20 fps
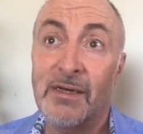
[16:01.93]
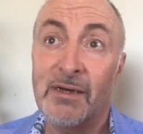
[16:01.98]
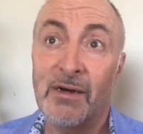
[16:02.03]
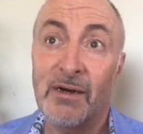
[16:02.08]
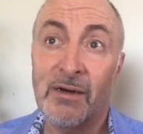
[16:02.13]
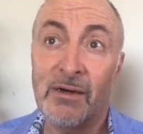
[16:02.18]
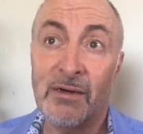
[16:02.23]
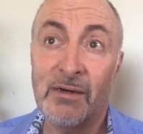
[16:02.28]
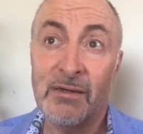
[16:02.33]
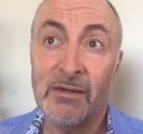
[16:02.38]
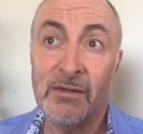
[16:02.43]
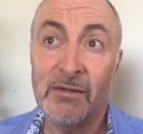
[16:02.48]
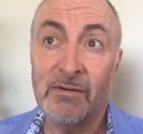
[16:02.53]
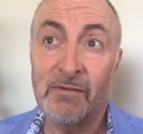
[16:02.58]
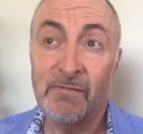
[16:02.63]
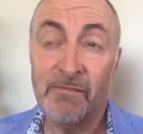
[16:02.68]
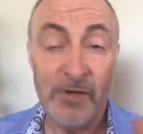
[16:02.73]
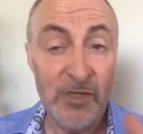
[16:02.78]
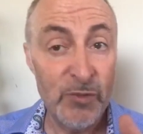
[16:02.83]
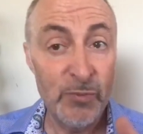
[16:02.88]
On
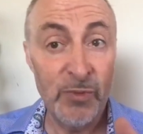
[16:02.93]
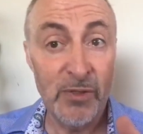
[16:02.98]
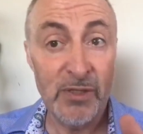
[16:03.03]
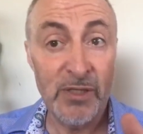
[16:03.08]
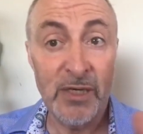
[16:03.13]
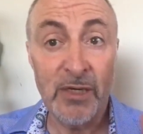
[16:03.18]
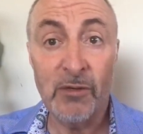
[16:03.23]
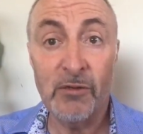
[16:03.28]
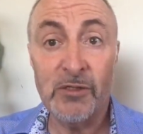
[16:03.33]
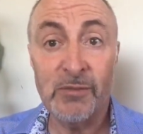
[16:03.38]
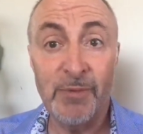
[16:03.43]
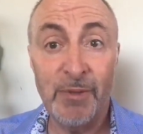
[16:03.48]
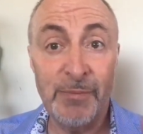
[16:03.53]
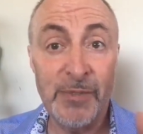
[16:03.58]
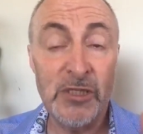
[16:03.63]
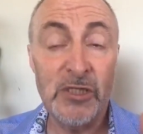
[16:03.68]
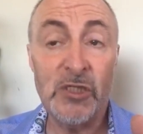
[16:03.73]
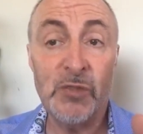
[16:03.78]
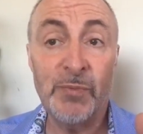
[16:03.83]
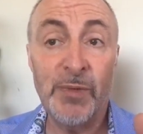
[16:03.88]
Facebook, they go onto my
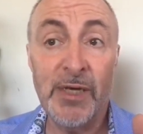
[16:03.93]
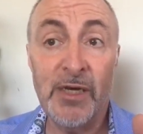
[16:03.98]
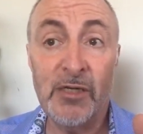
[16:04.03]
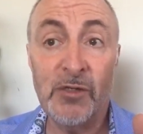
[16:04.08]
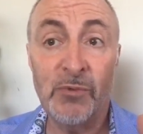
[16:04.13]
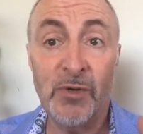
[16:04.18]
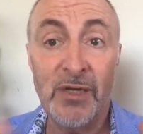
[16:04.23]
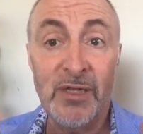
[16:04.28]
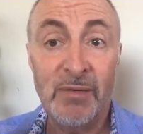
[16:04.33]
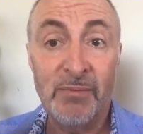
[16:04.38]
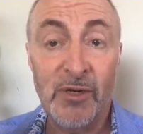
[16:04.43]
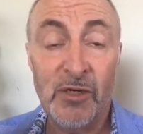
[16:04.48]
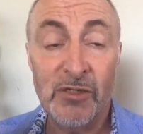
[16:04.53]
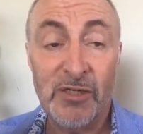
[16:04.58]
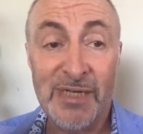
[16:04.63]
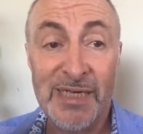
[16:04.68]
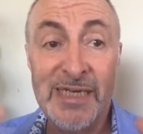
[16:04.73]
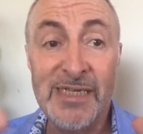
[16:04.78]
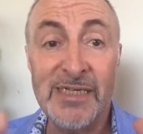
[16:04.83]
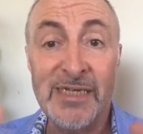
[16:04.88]
business page, where they most
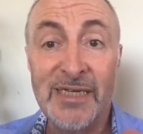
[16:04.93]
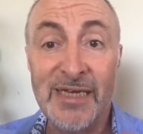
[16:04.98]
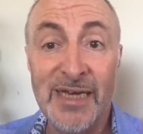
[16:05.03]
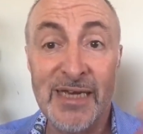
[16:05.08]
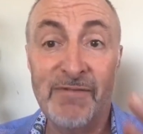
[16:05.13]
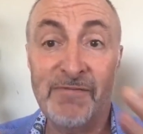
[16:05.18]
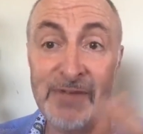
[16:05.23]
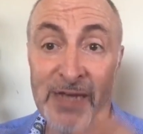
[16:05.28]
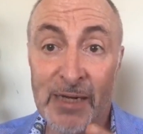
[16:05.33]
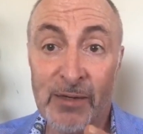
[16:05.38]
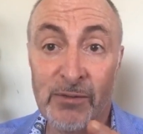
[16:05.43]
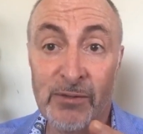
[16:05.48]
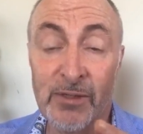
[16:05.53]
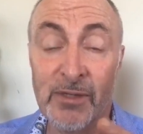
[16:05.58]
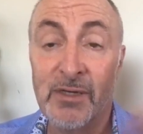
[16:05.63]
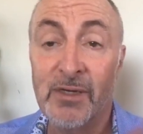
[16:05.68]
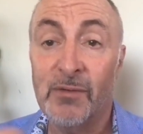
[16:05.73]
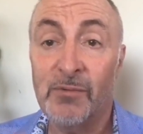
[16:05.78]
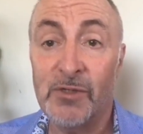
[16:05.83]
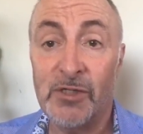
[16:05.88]
easily get found,
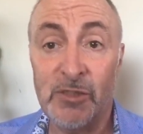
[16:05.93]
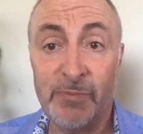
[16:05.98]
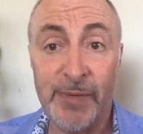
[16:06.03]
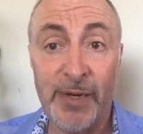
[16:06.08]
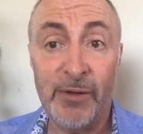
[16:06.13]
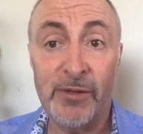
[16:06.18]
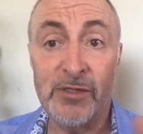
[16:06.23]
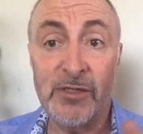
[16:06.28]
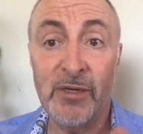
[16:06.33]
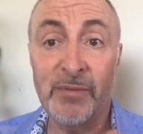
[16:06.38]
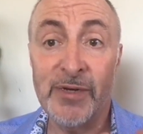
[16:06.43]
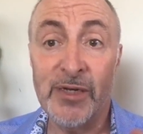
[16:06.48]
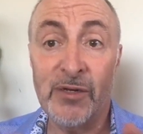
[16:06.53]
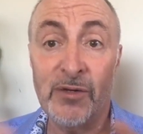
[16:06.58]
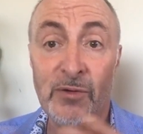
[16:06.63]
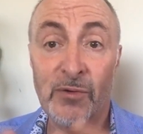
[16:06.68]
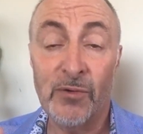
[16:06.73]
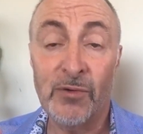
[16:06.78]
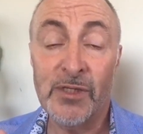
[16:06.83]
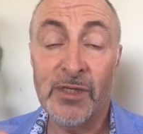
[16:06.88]
which is Barry Selby dot
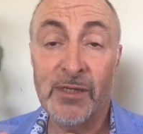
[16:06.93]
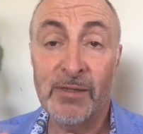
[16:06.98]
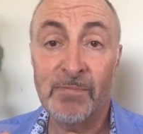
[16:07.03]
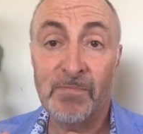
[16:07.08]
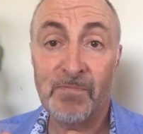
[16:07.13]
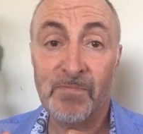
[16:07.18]
author.